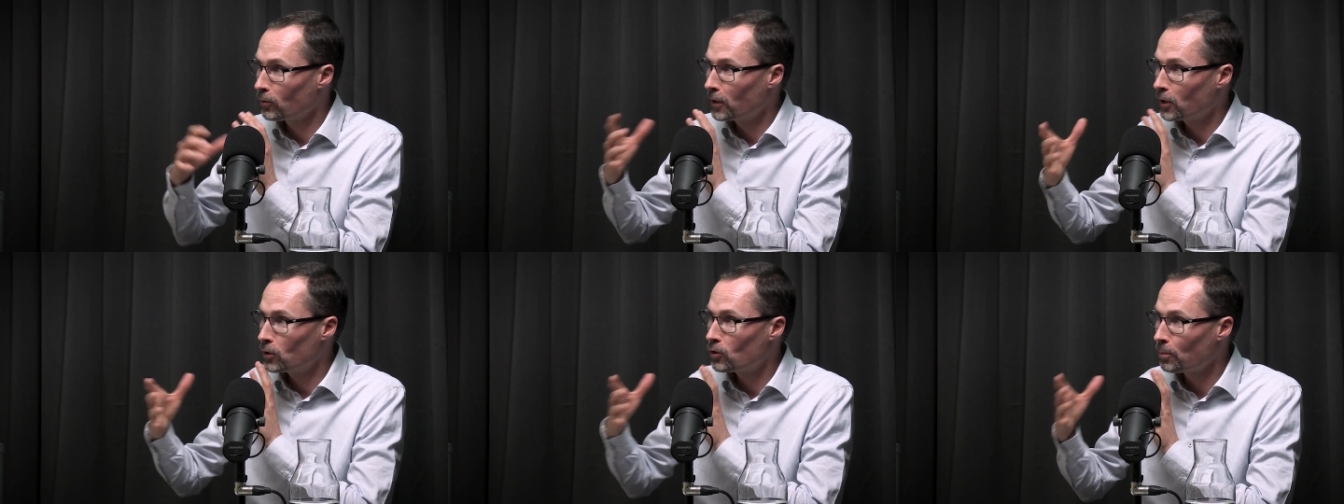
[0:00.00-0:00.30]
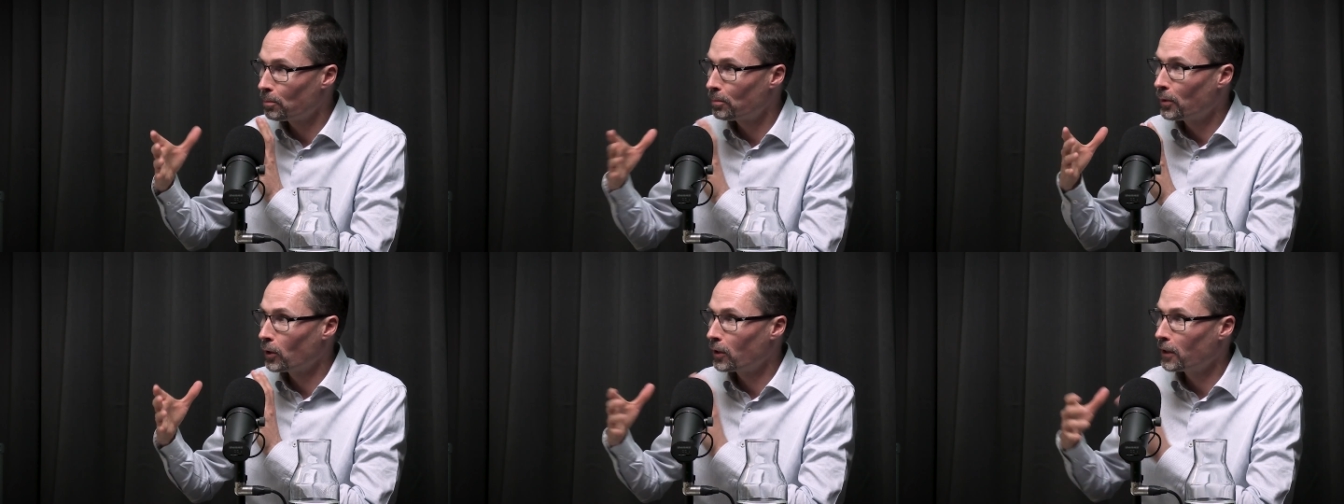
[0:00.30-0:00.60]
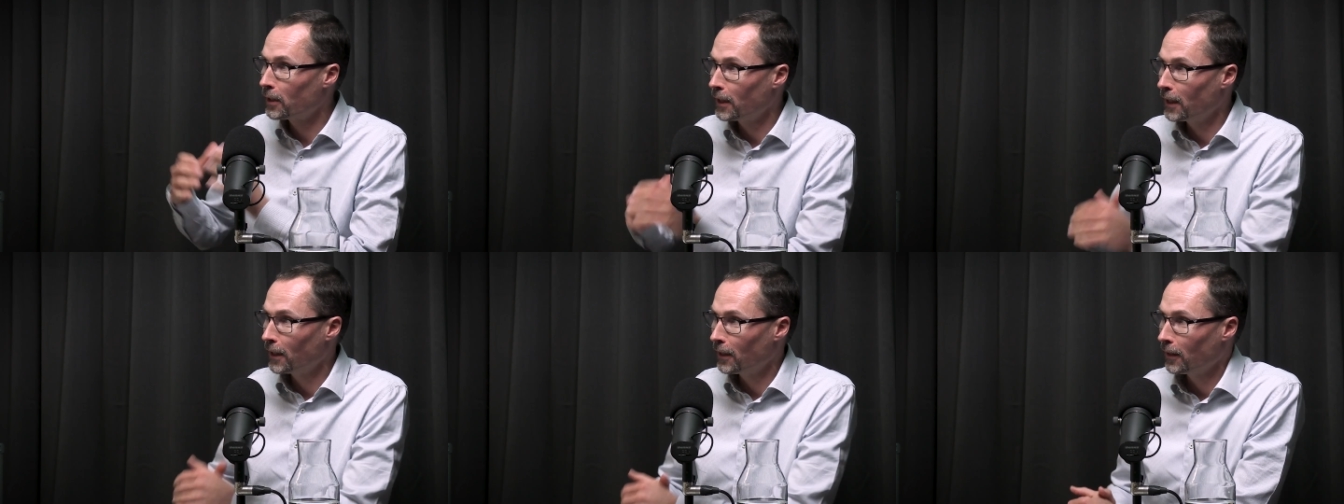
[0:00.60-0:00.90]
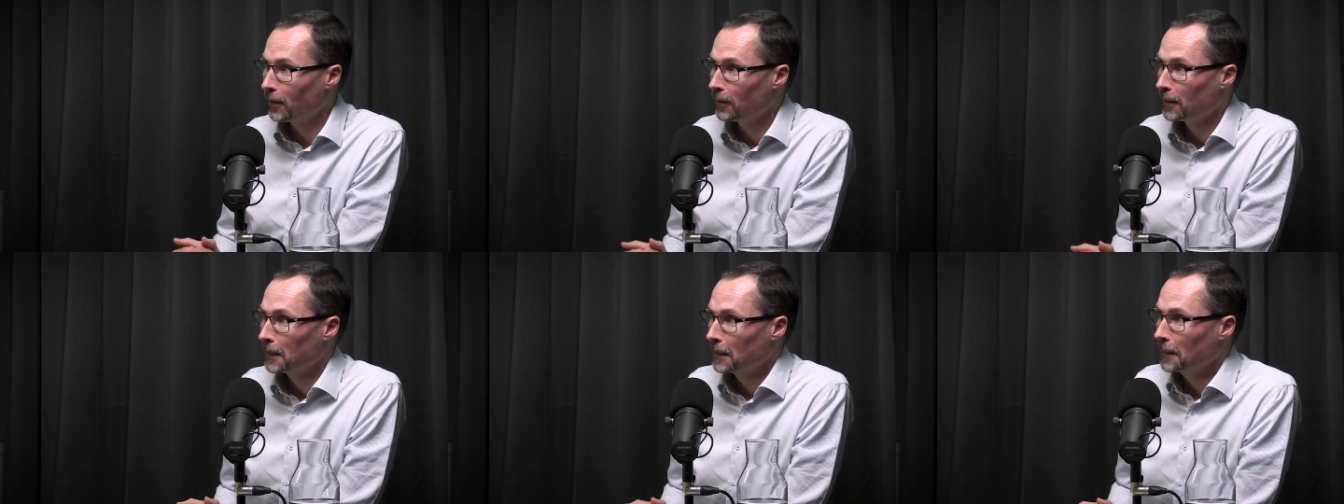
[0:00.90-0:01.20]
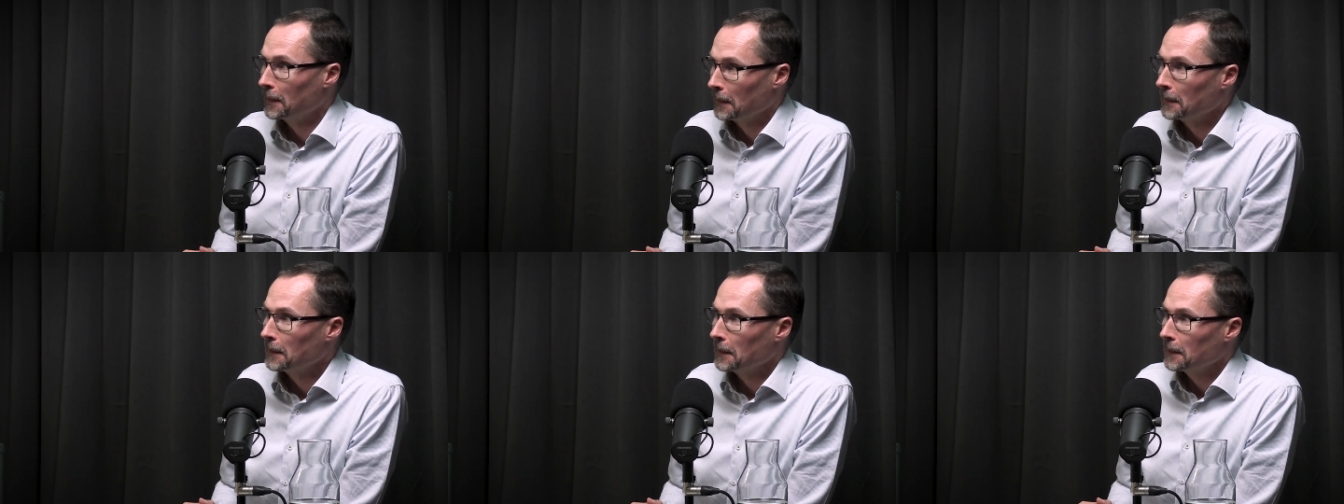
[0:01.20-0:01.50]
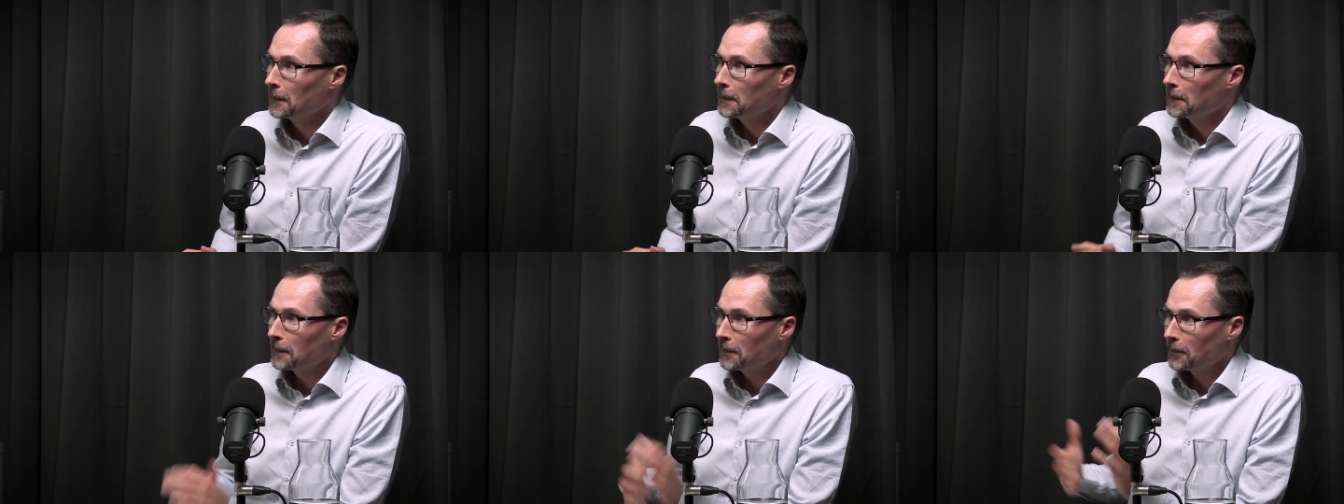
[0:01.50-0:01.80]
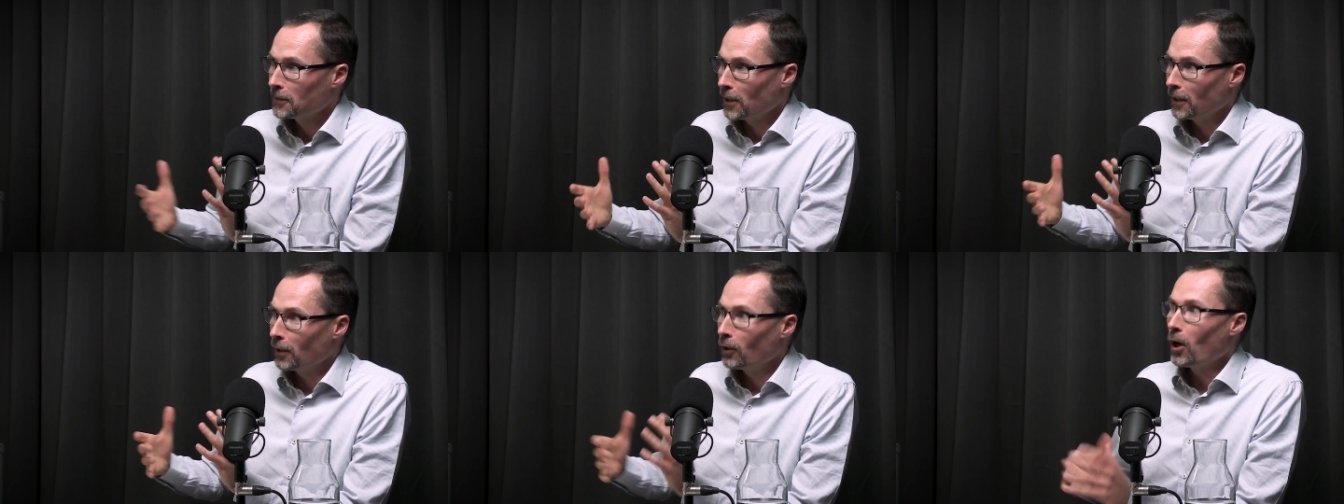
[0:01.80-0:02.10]
You need to put it in
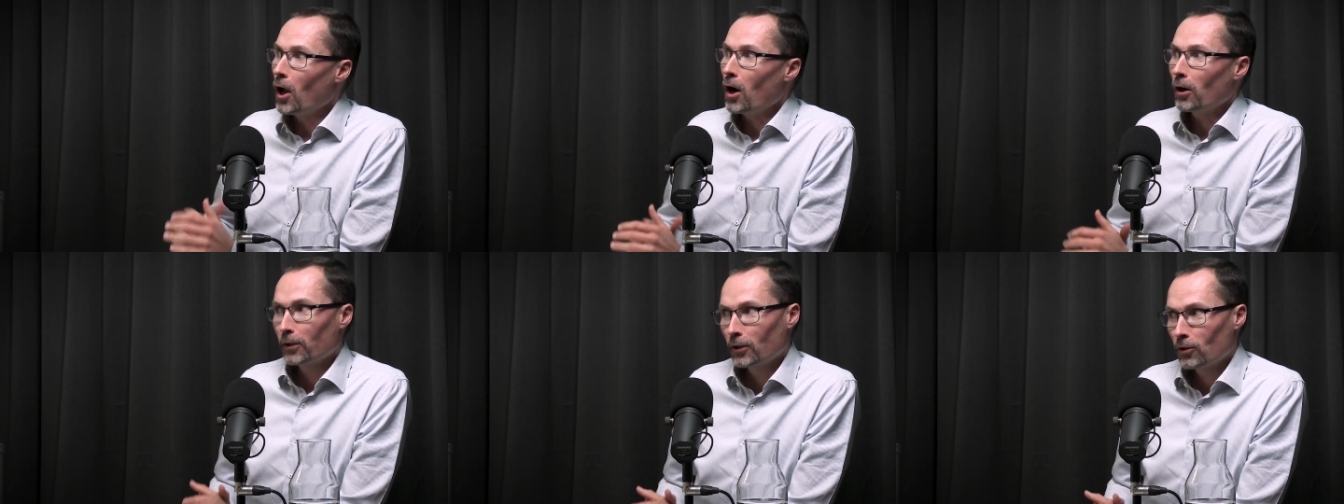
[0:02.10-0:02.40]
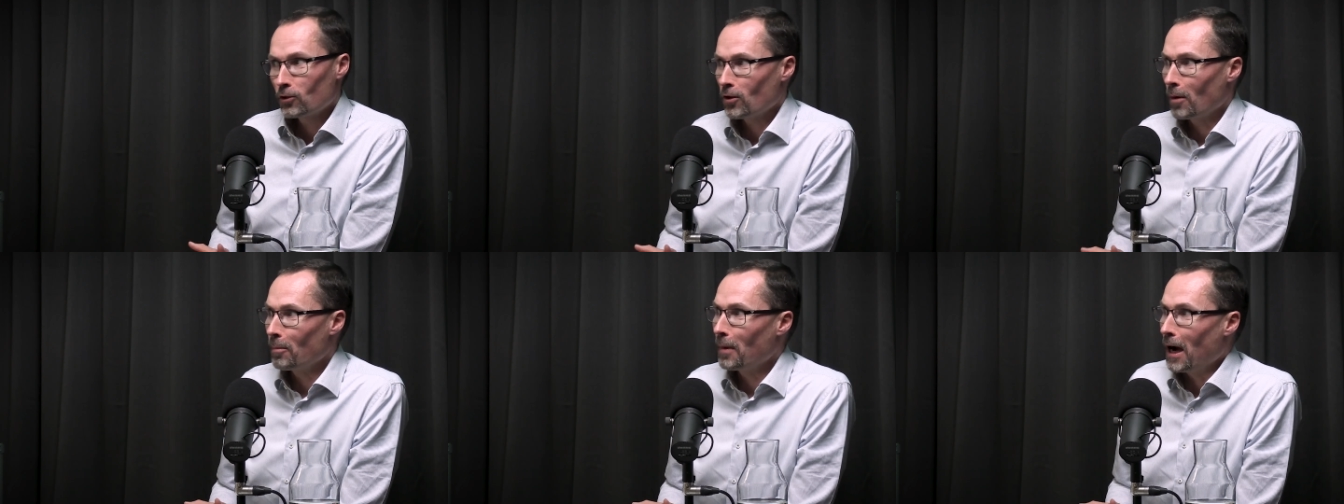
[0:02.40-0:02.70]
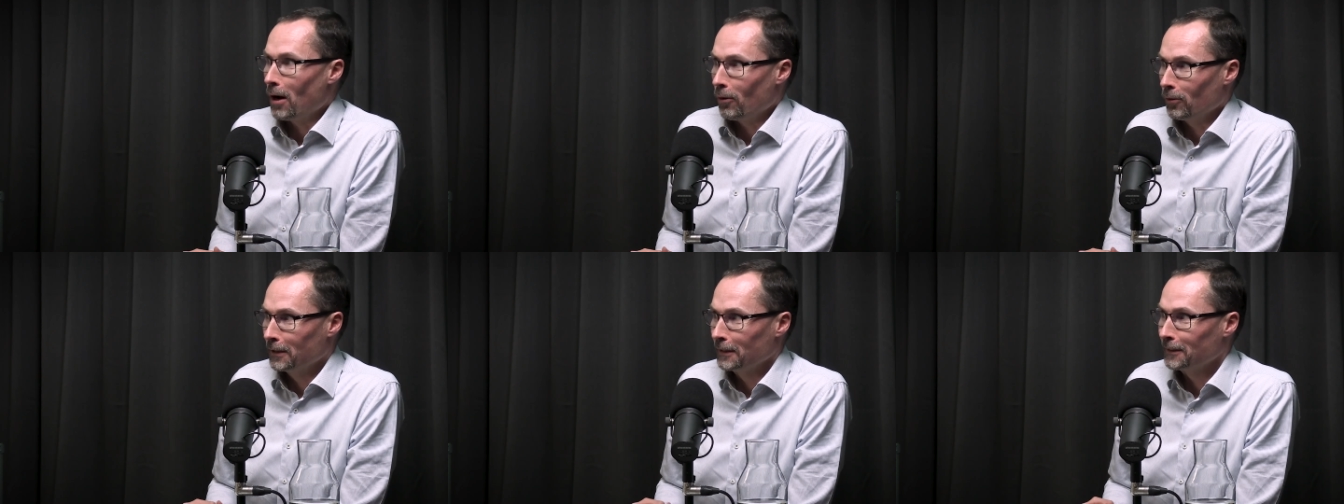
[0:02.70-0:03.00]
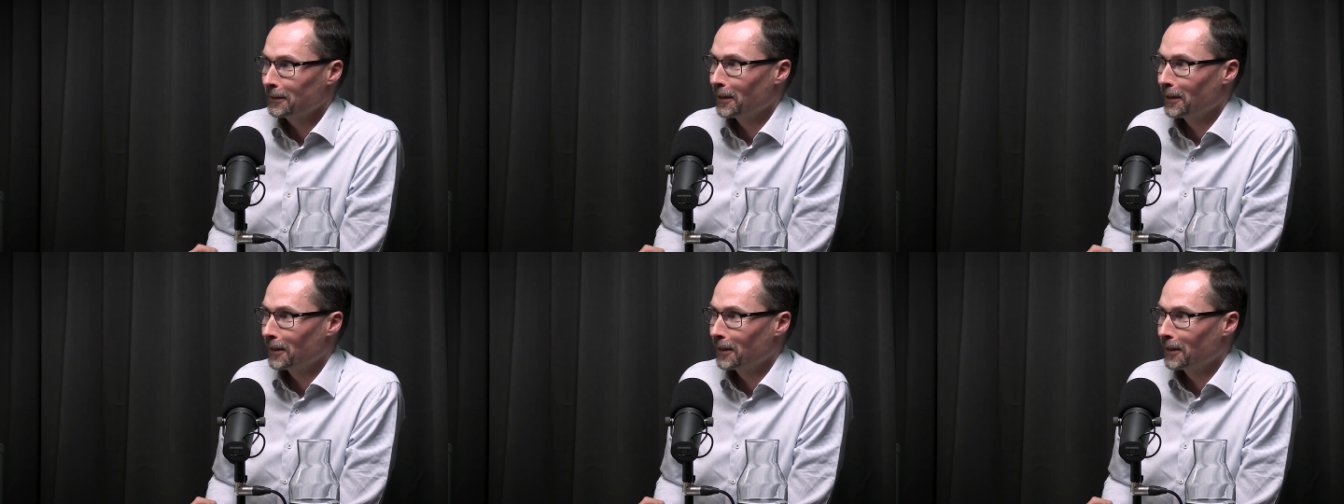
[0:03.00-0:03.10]
lock it somehow.